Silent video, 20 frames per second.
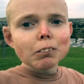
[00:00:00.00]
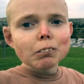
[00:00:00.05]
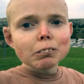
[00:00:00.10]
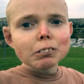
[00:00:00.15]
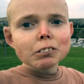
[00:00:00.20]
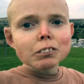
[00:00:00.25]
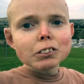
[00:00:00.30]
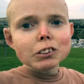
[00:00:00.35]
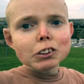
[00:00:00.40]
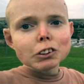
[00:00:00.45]

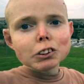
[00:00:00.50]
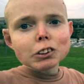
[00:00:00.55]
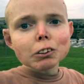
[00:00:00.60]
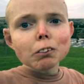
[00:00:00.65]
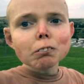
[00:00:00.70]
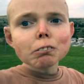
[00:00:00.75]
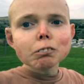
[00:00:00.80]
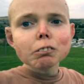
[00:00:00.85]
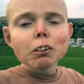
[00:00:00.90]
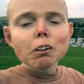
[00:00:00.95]
But we've
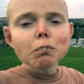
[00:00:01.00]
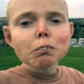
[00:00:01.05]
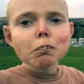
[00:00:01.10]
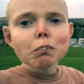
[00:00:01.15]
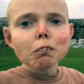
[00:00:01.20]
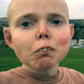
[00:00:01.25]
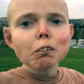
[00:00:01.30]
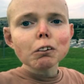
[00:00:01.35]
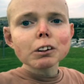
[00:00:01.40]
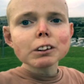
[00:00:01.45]
just come for a
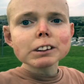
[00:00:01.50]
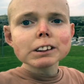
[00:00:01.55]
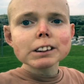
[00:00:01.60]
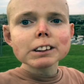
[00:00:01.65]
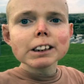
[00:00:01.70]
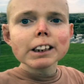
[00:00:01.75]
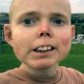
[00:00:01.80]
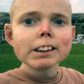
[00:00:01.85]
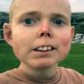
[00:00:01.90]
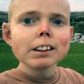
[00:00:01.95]
walk
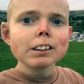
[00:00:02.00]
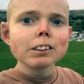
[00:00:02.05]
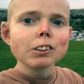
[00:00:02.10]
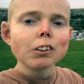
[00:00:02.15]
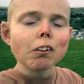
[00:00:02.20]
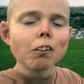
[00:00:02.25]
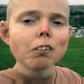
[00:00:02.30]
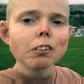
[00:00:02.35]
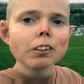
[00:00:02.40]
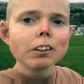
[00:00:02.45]
to take the
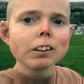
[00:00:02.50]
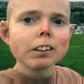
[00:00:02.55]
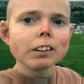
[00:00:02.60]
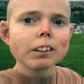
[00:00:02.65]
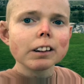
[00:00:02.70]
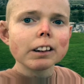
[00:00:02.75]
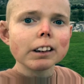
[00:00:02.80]
dog